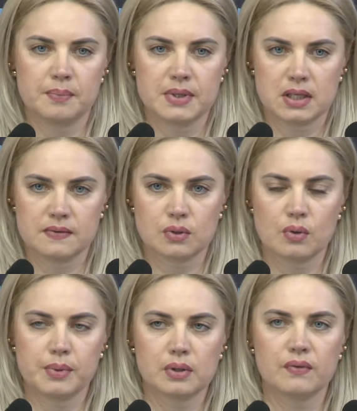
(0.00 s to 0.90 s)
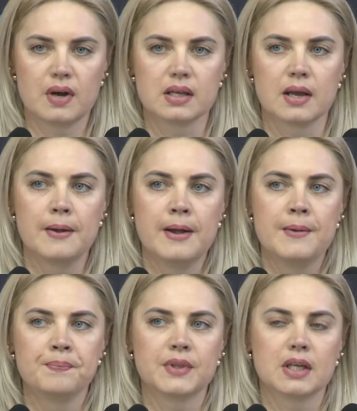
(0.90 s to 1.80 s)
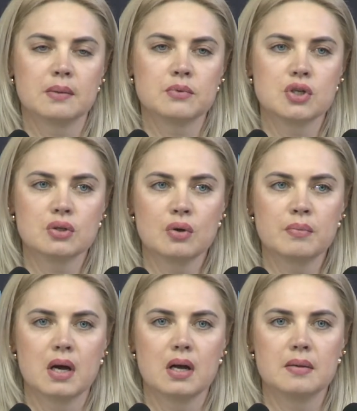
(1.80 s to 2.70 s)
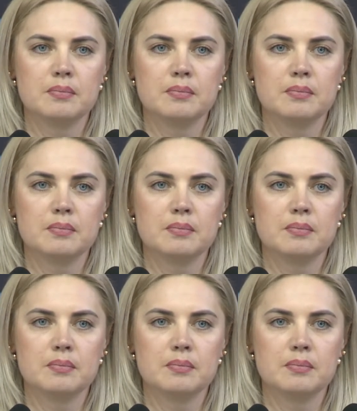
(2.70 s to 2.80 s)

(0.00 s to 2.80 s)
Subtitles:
The children that lost